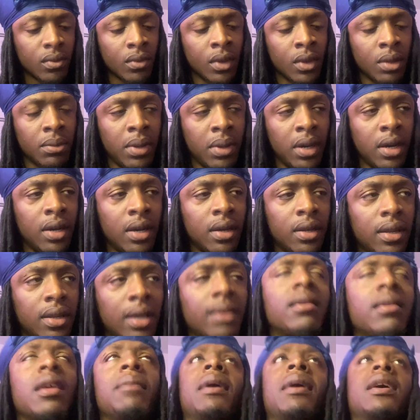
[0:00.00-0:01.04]
But
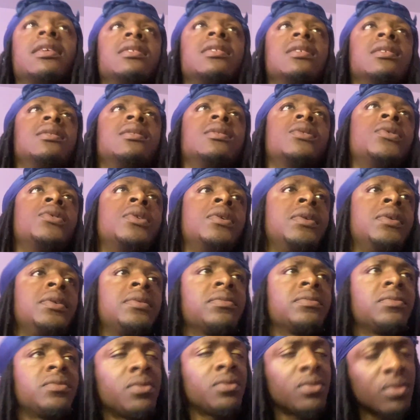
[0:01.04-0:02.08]
let's get back to the story.
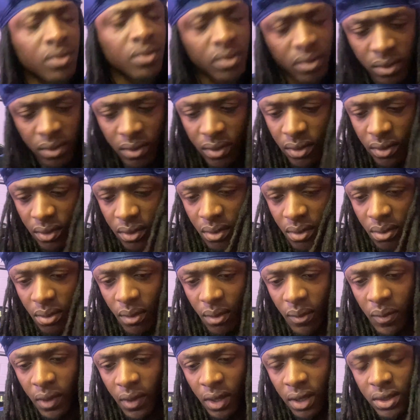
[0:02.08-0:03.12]

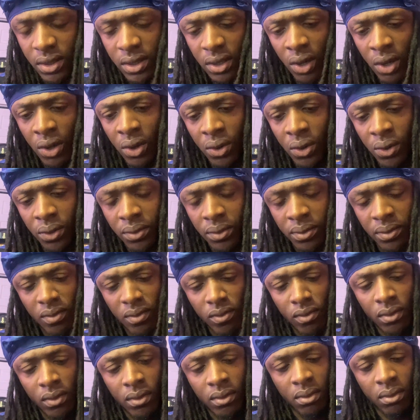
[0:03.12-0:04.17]
So
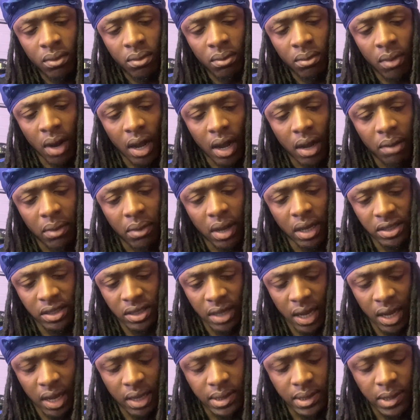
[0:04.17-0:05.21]
my
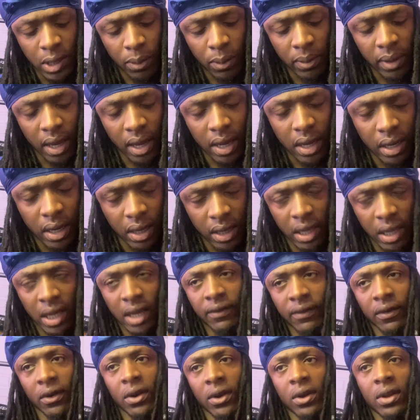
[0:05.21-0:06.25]
job told me I could
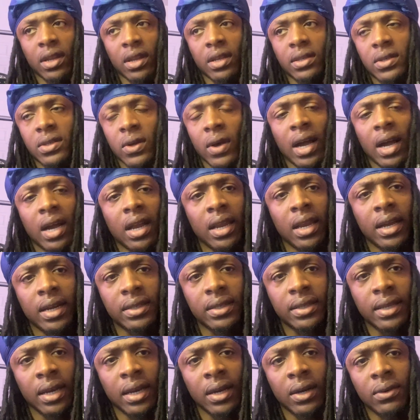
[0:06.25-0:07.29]
leave early. So I
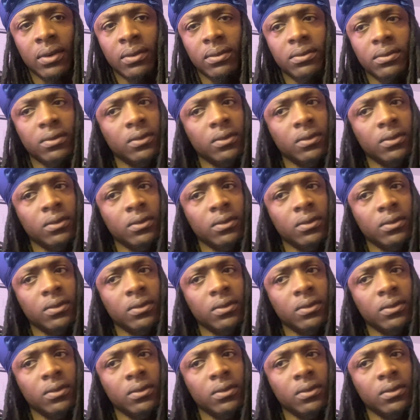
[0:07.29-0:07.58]
clocked out.